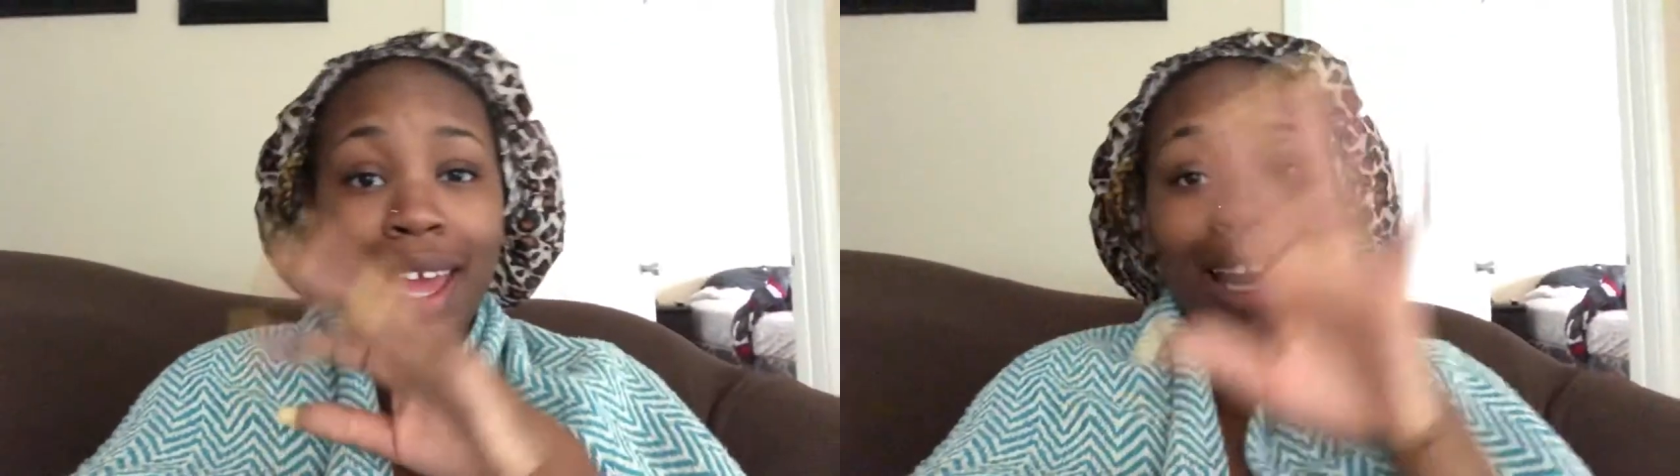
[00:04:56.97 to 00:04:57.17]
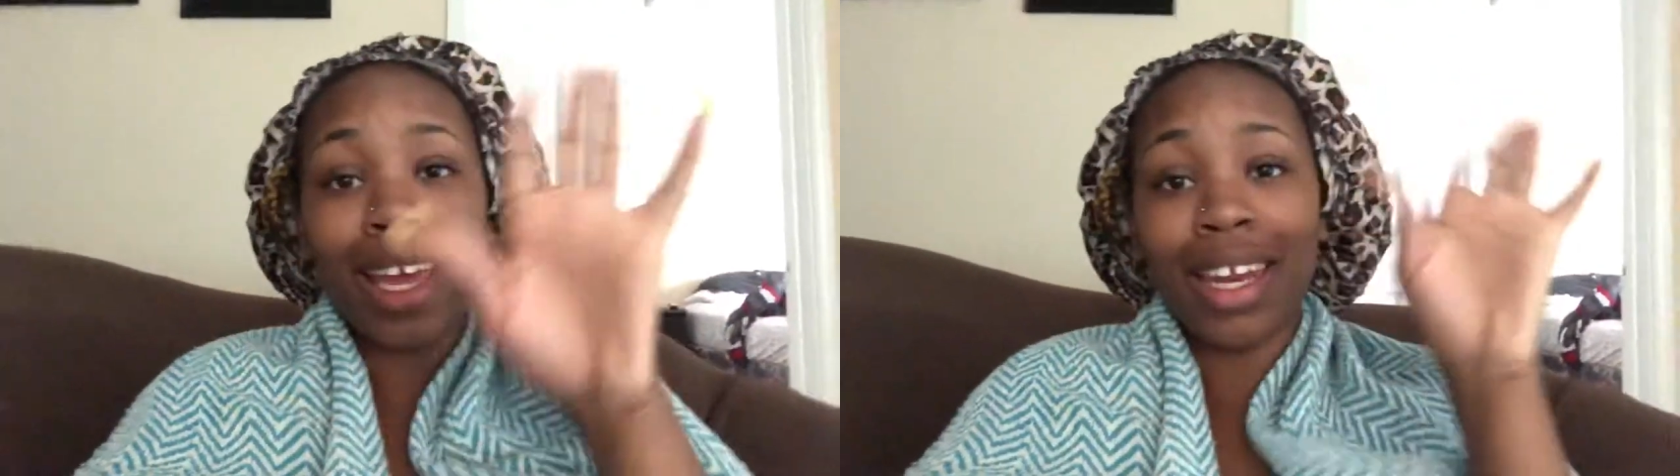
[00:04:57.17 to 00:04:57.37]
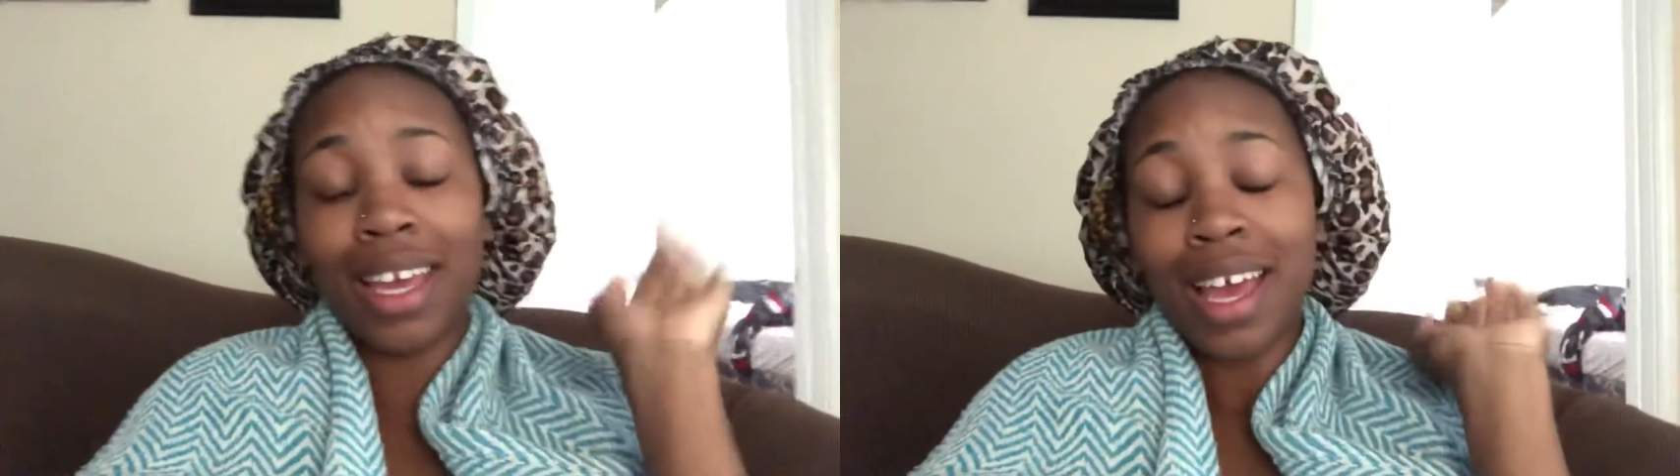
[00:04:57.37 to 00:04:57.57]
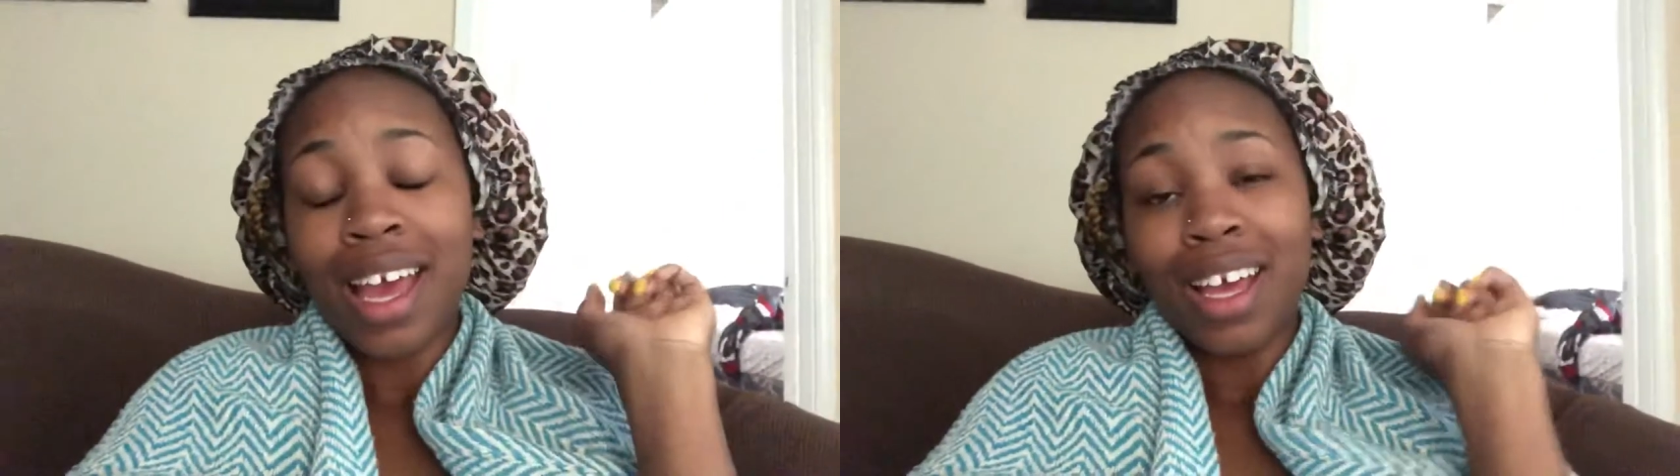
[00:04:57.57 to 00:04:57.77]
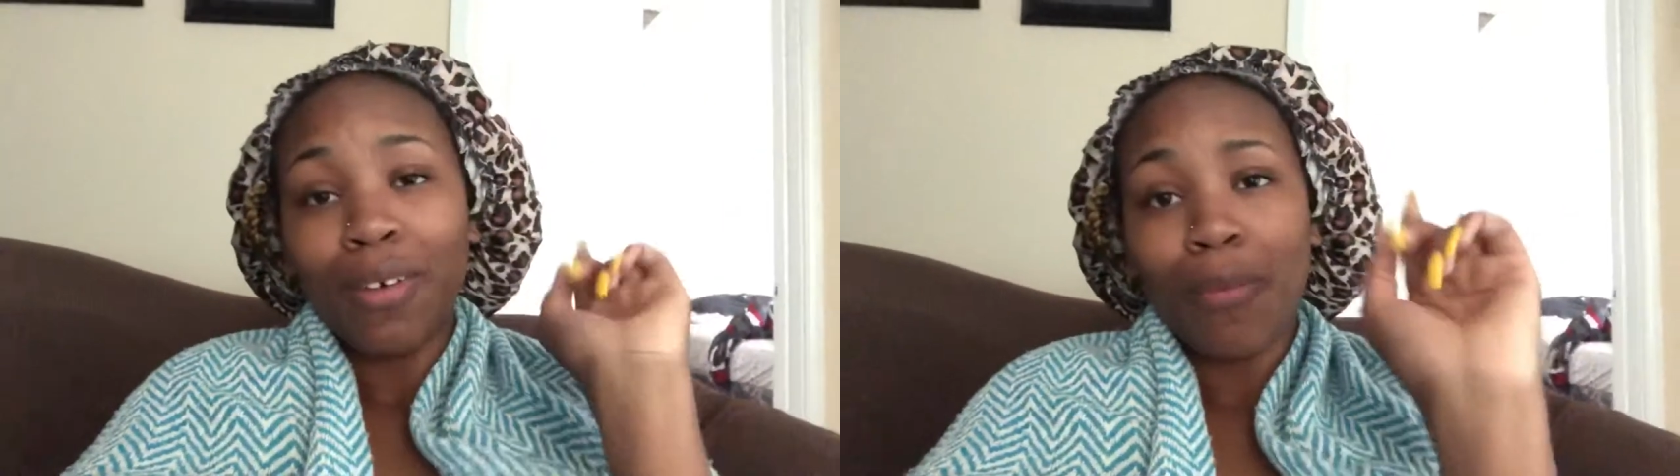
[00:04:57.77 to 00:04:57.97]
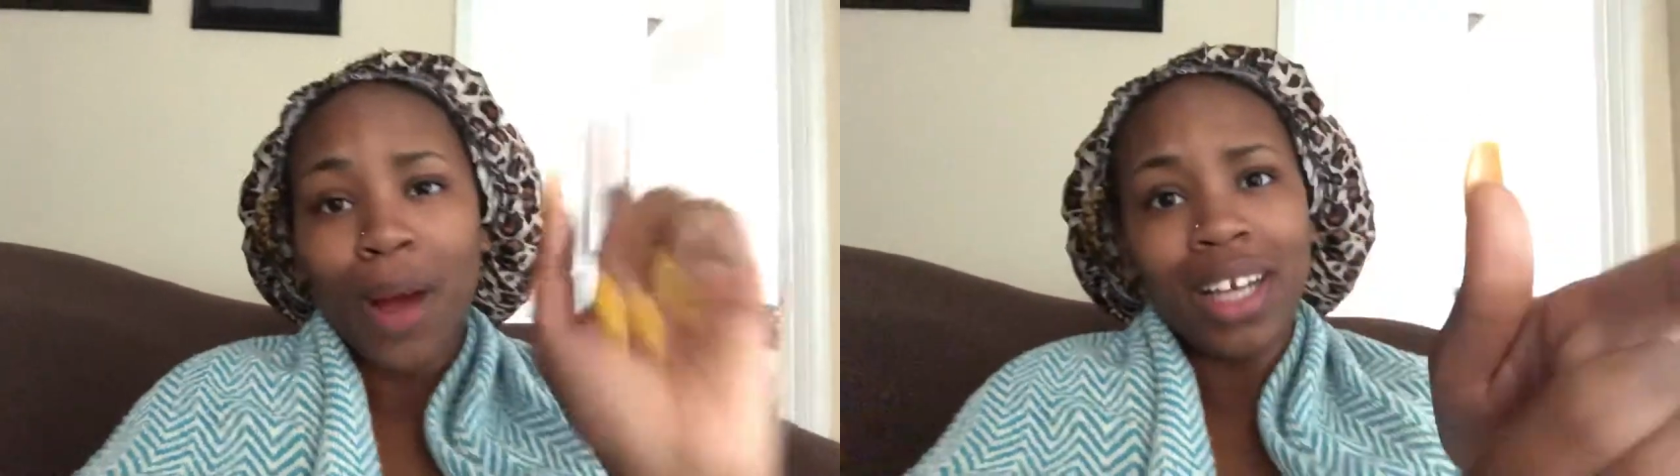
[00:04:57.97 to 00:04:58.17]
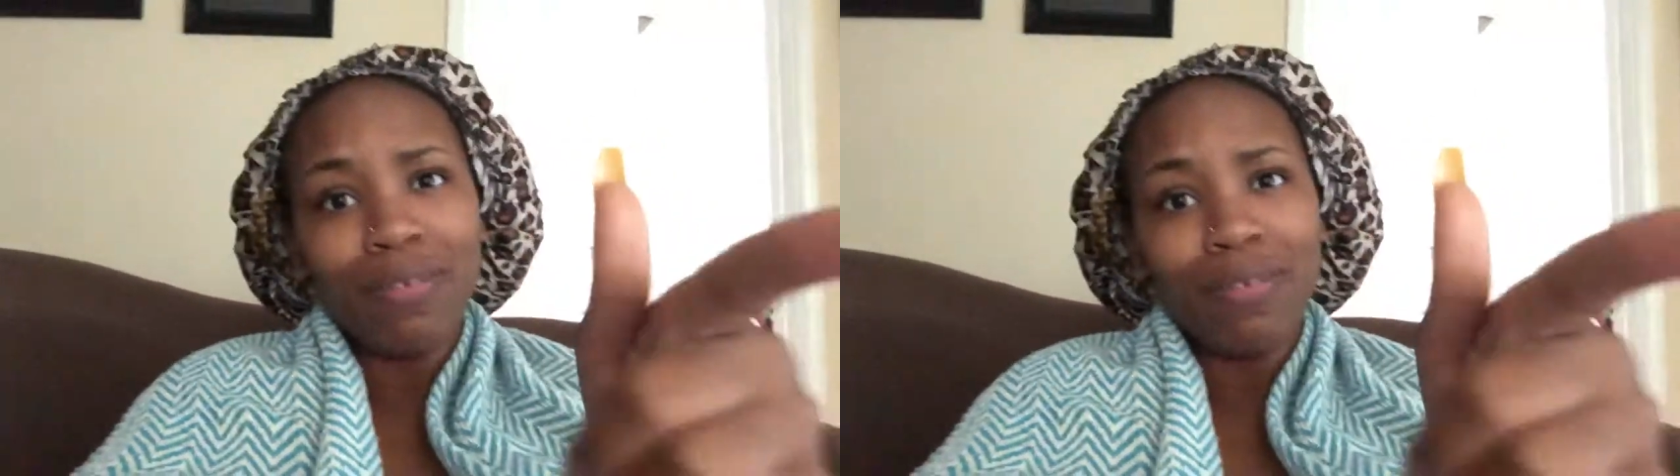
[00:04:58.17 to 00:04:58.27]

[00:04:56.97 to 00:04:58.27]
And wait